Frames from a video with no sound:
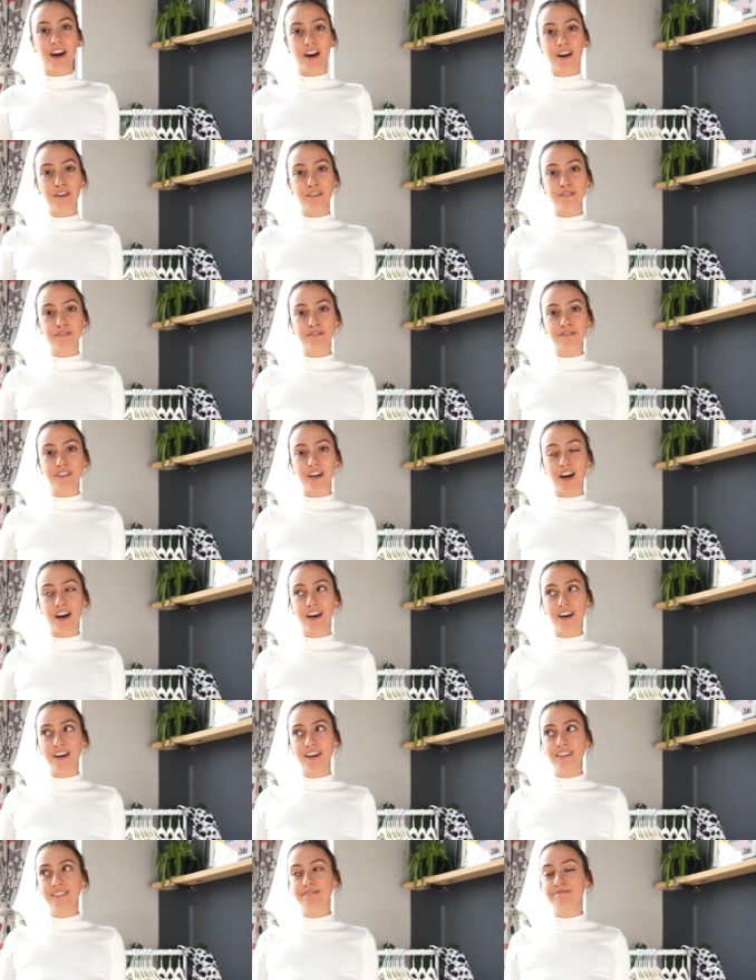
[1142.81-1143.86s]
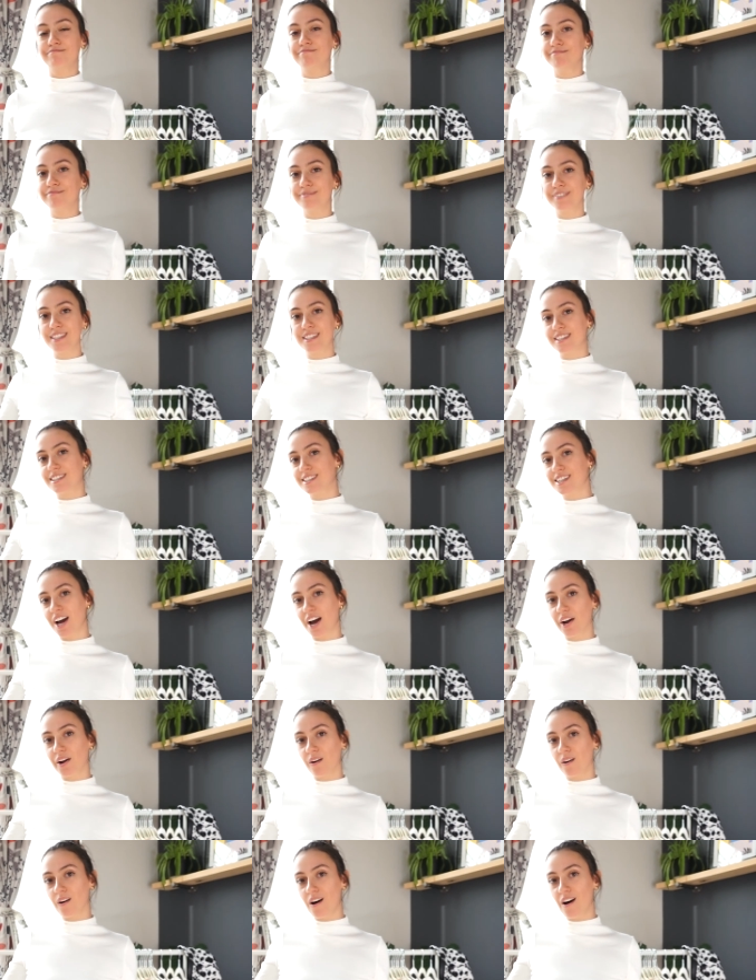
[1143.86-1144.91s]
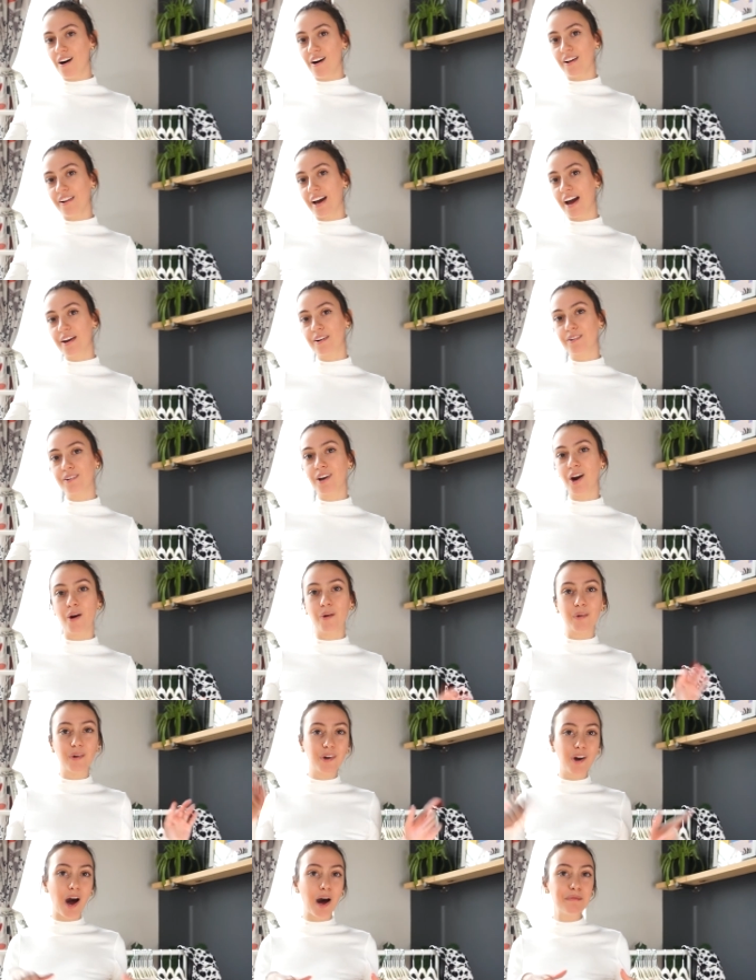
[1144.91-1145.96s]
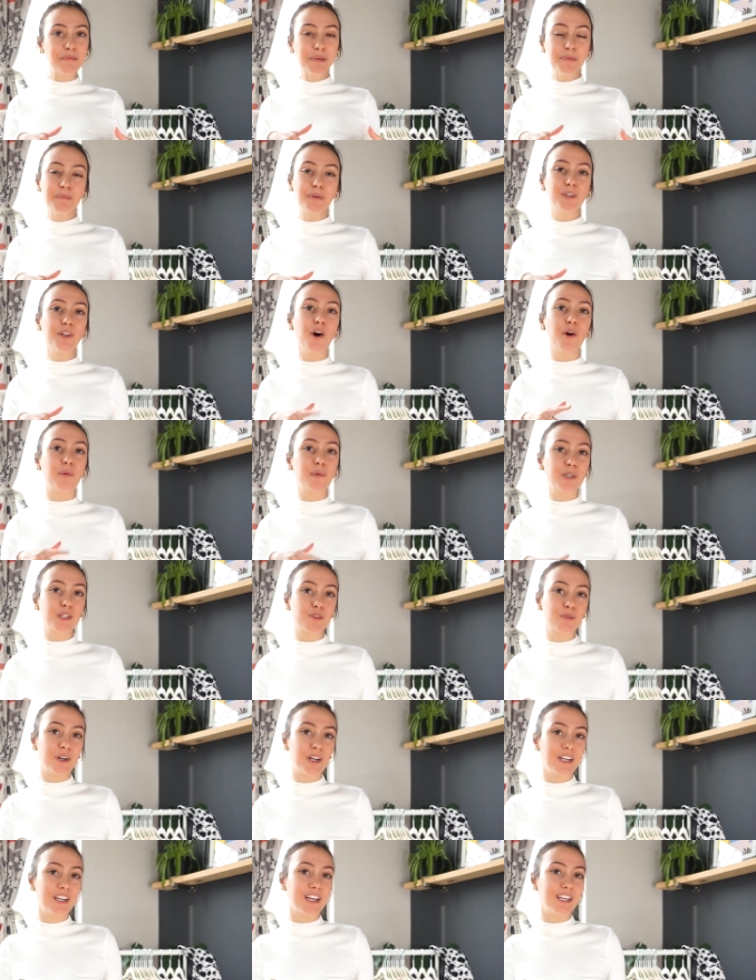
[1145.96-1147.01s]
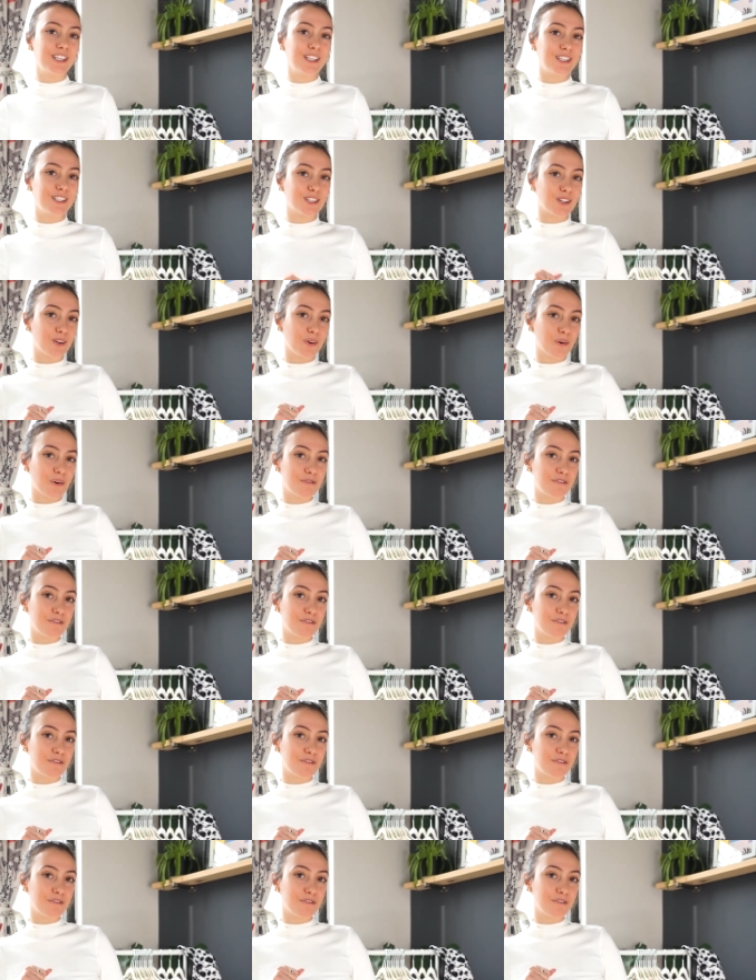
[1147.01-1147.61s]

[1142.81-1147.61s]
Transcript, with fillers: of uh, this entire haul. I don't know. Comment below which one is your